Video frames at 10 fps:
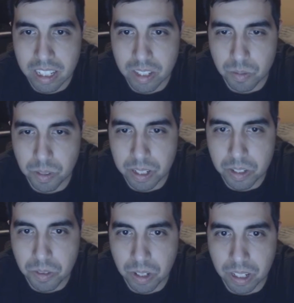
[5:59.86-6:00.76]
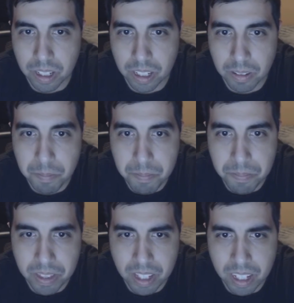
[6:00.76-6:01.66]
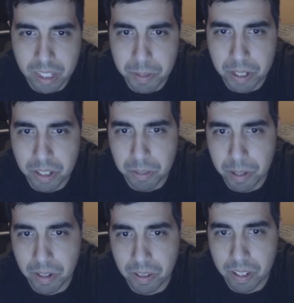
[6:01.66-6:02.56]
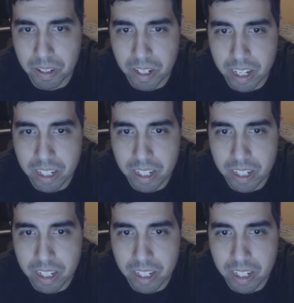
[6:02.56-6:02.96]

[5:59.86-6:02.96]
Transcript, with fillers: He's really strong. That's because he apparently doesn't